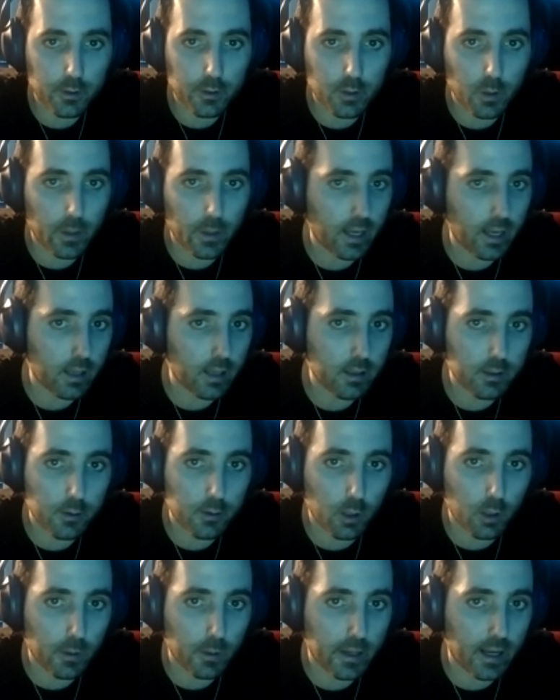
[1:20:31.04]
know, your
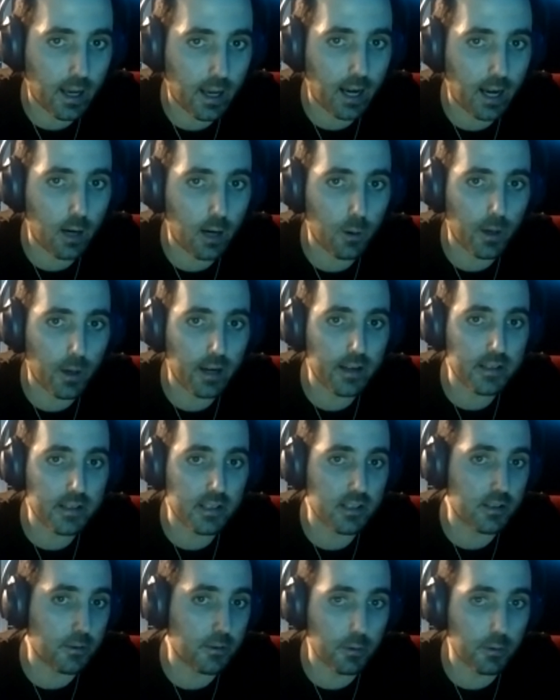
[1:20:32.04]
doorway to higher
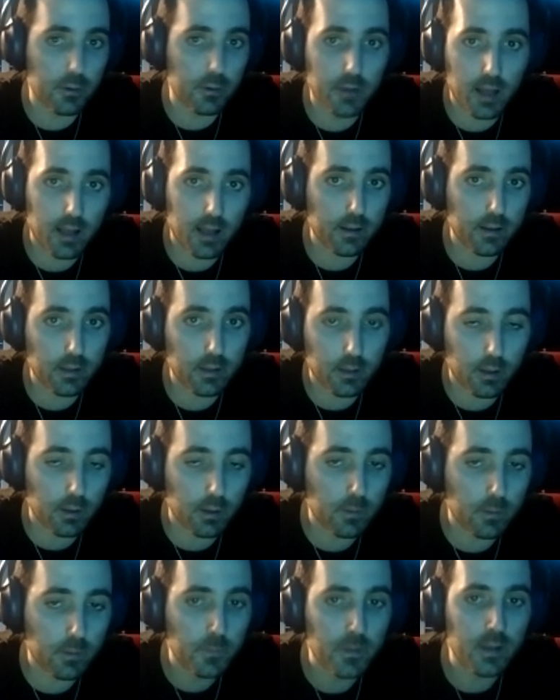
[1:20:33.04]
awareness is through that, you
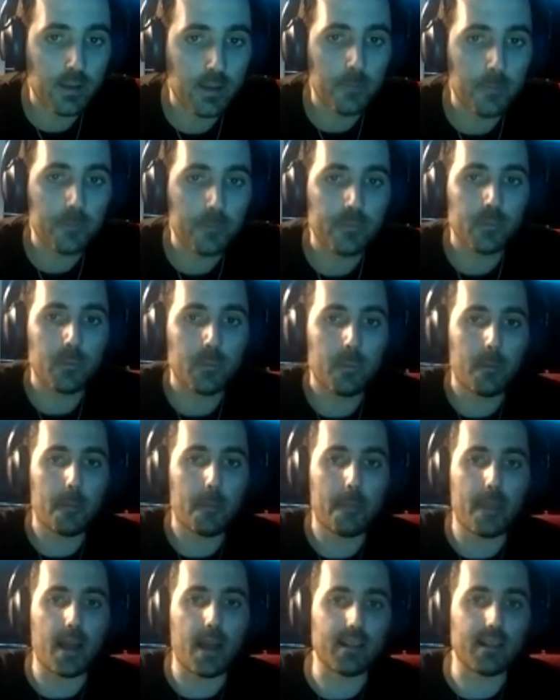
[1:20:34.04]
know,
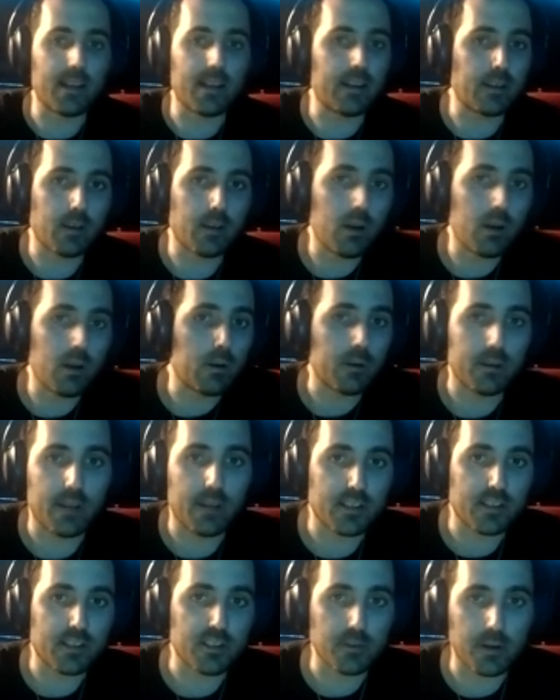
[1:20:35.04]
that letting go
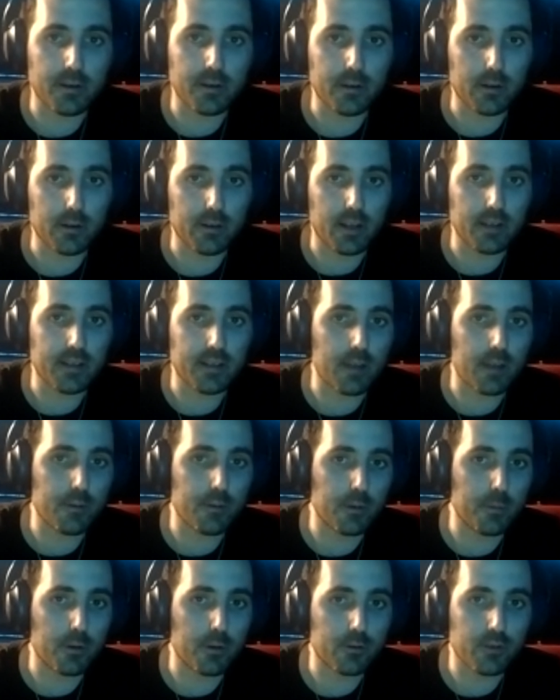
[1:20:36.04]
and that surrender, that
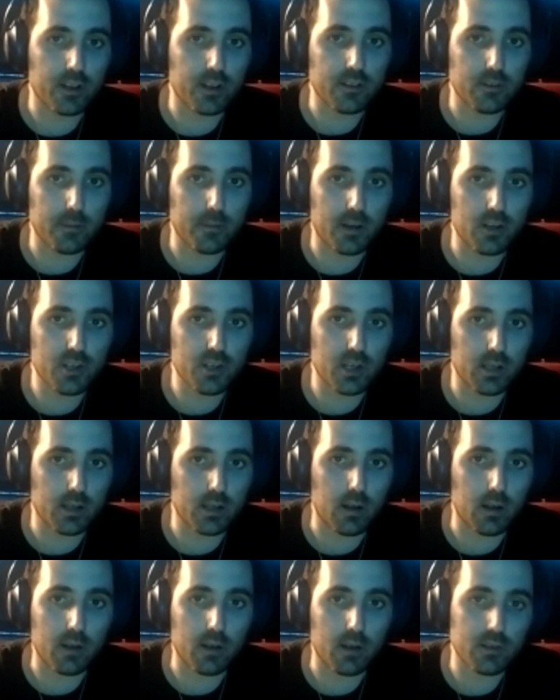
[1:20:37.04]
death, rebirth,
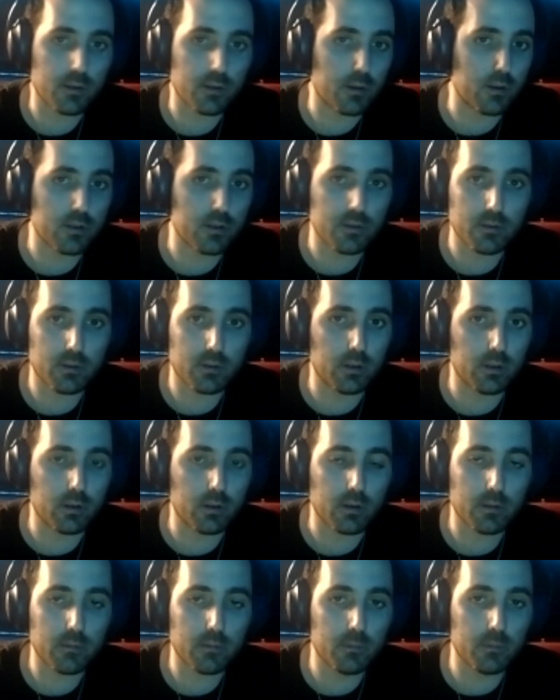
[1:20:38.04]
transformation, and also those,
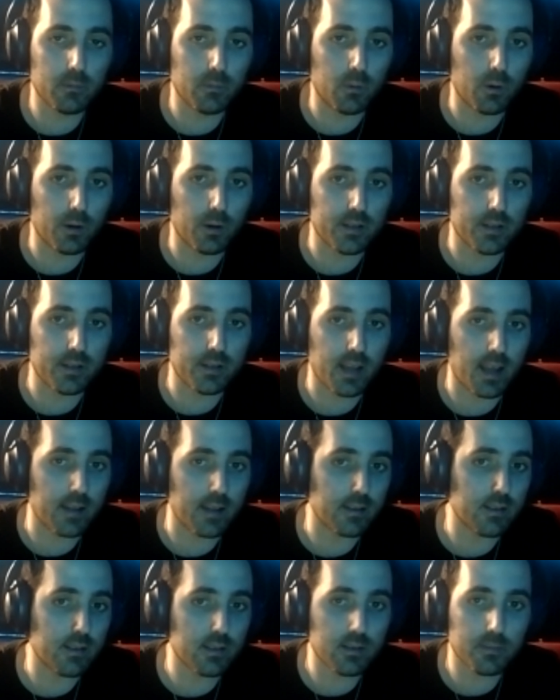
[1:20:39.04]
you know, more
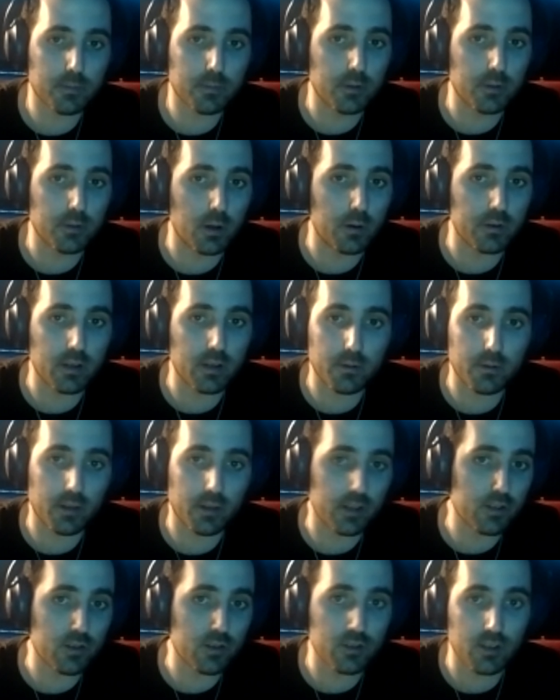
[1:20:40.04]
intense Plutonian
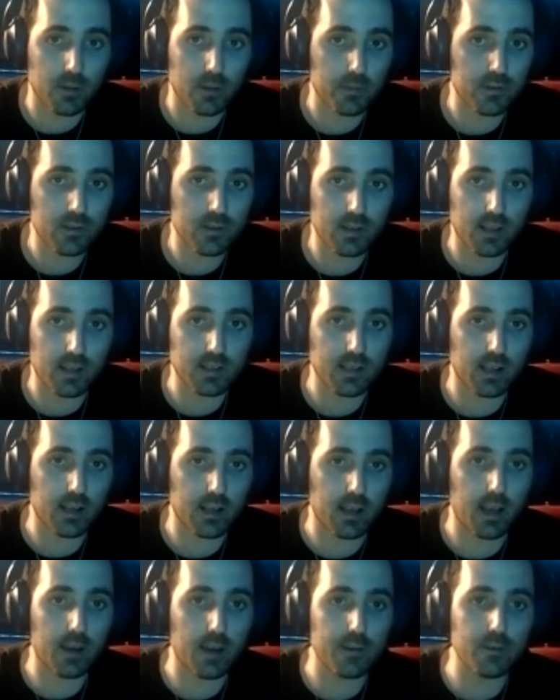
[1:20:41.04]
relationships. That's
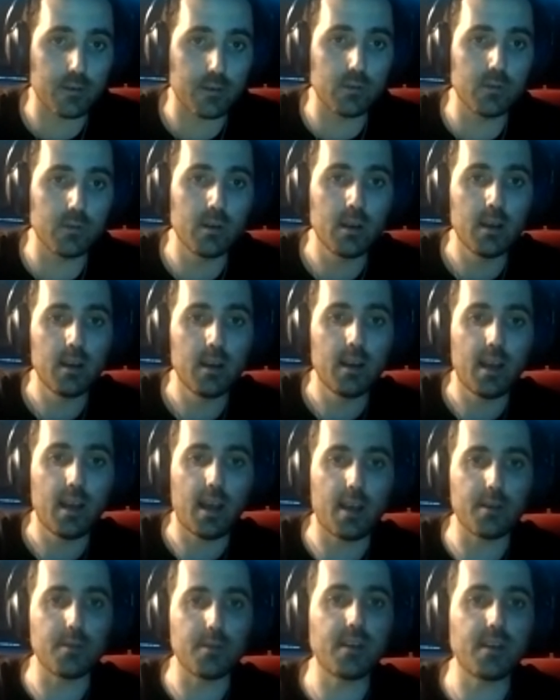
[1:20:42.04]
kind of how you
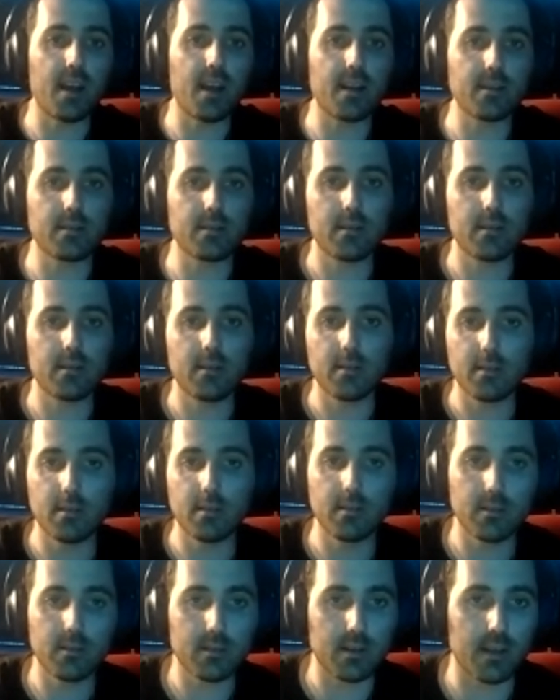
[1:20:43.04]
get
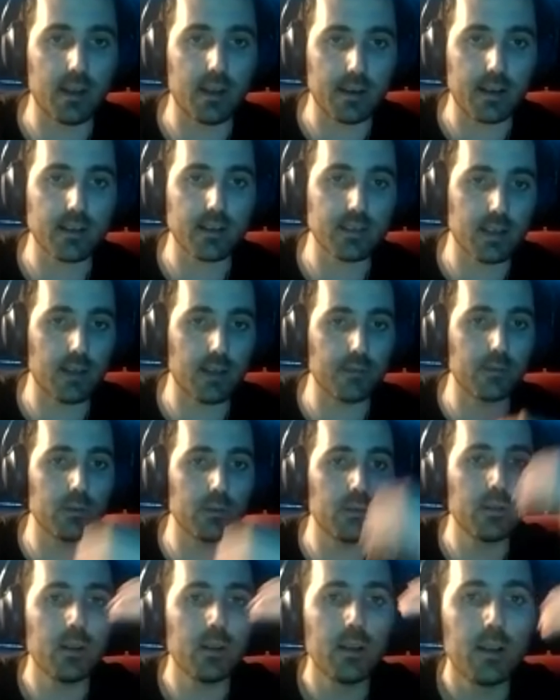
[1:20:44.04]
to that next
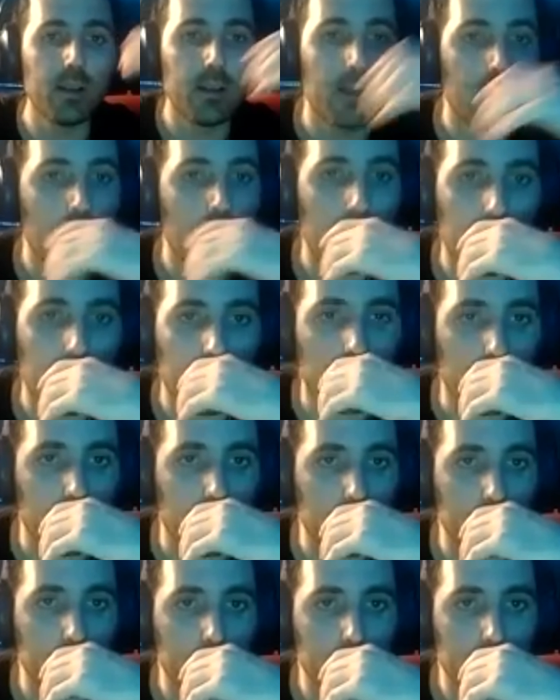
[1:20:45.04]
level.
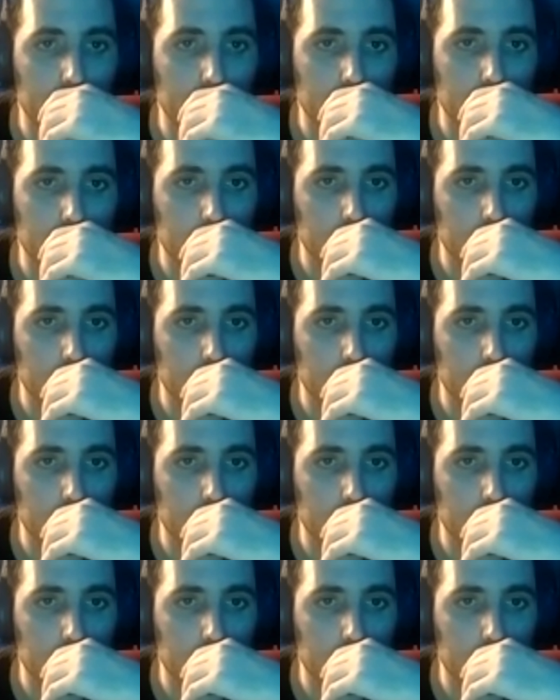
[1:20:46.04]
So